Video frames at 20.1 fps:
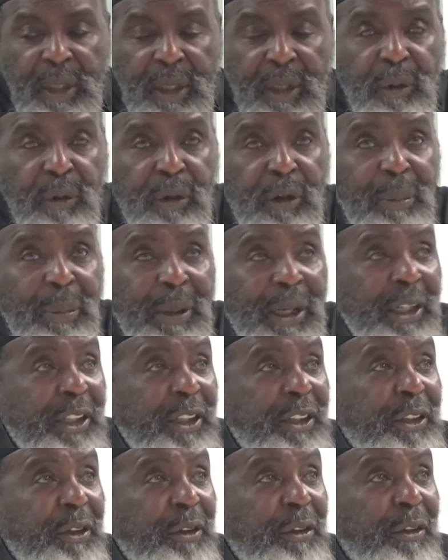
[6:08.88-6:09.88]
What about the
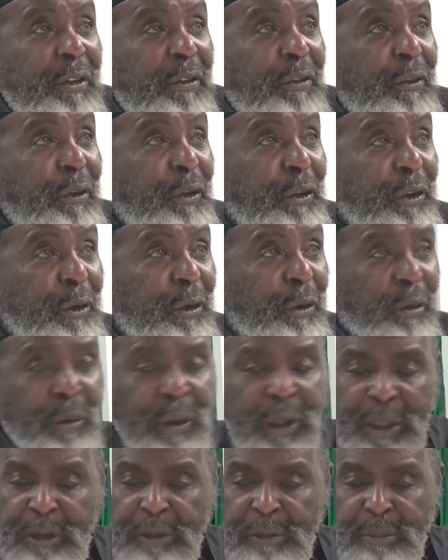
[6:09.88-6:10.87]
third or fourth go
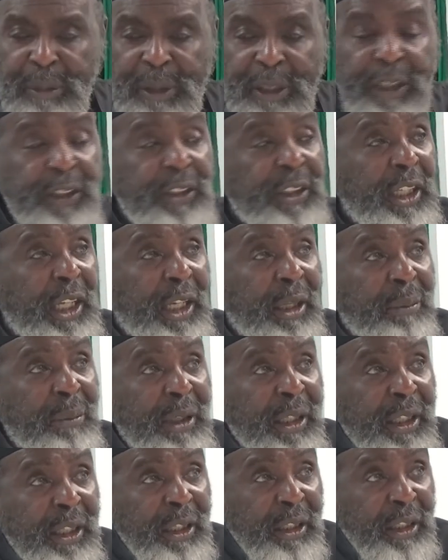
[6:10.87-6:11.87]
round? By the time
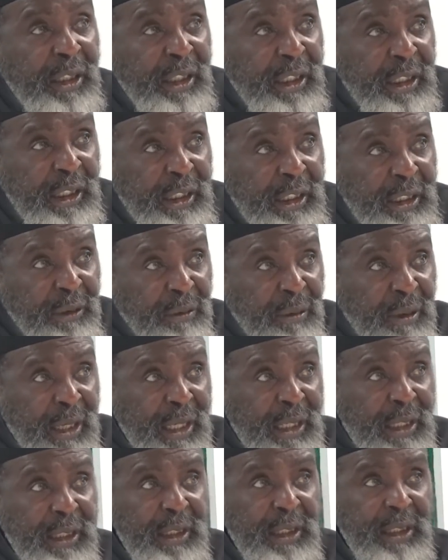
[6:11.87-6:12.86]
they did
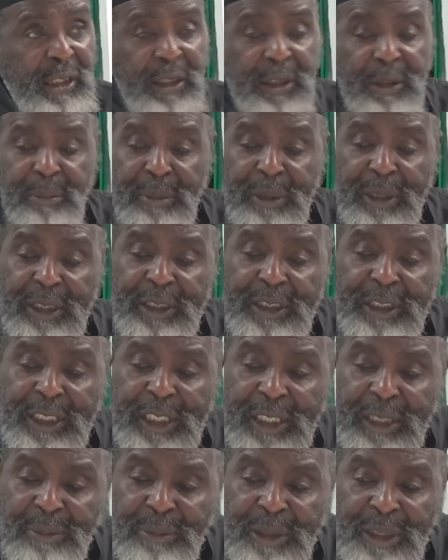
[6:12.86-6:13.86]
Iraq, by the
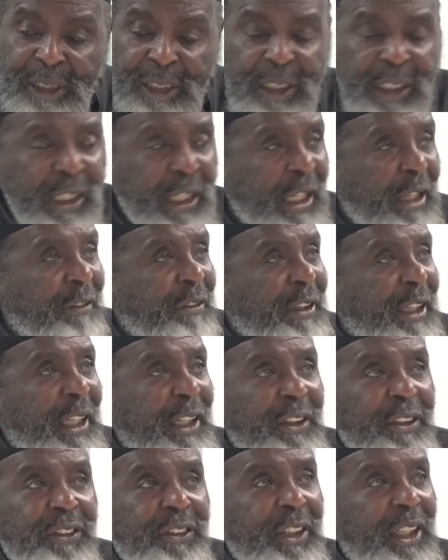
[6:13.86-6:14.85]
time they did
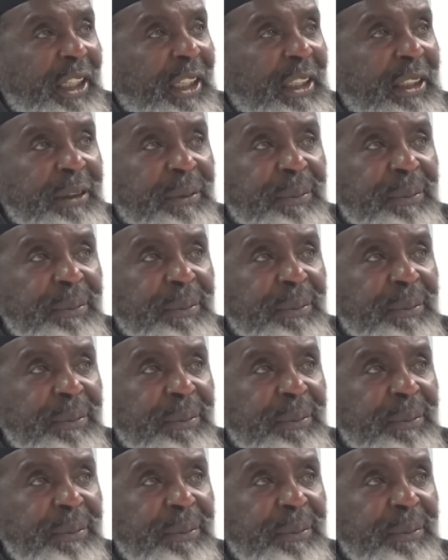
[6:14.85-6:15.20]
Afghanistan?